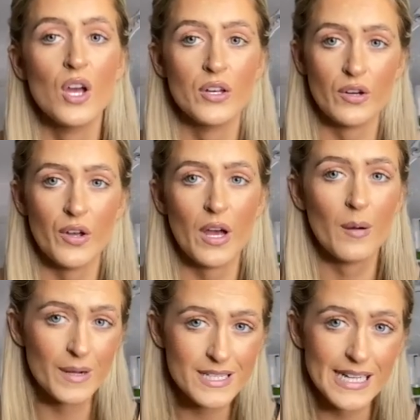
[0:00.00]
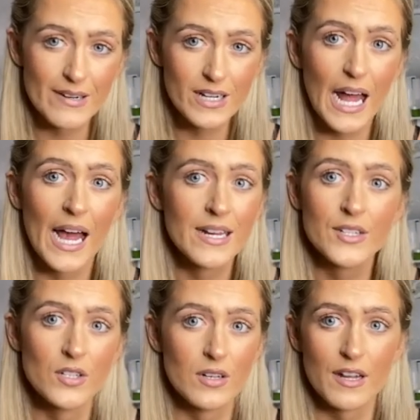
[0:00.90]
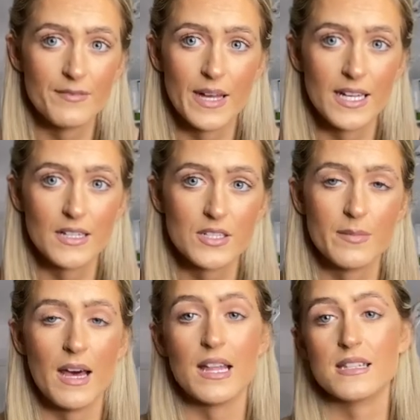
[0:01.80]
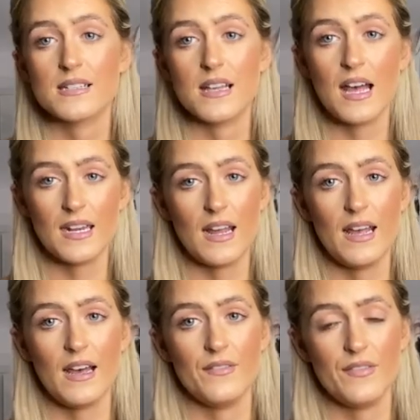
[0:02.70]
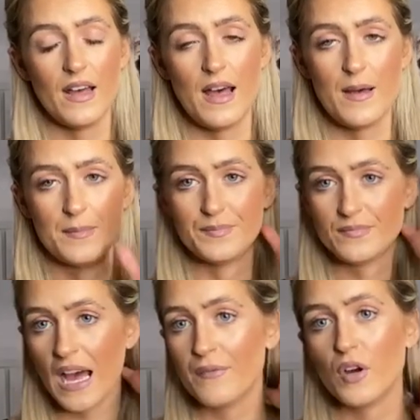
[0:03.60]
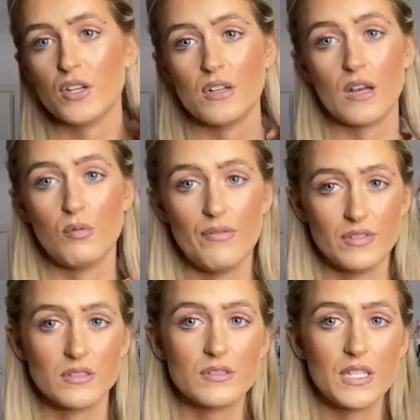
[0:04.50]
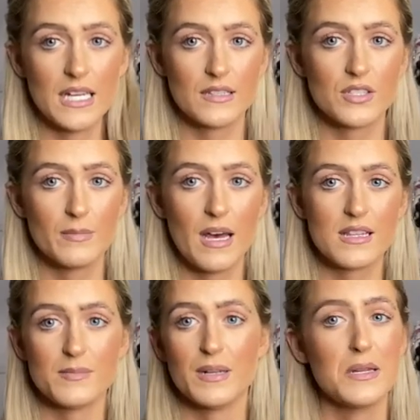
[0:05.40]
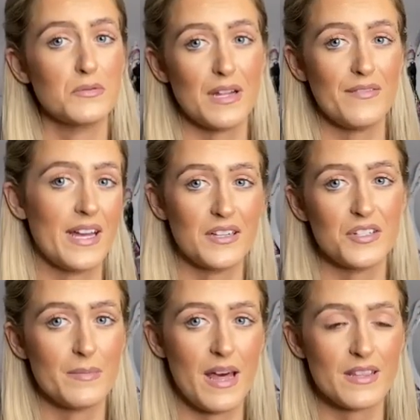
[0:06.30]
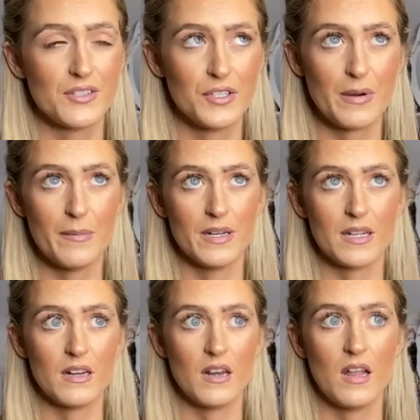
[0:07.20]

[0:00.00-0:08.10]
Now, a wee secret, I do not have my English and Maths, and I have I've got equivalent to English and Maths, but I don't have English and Maths, and you're probably looking,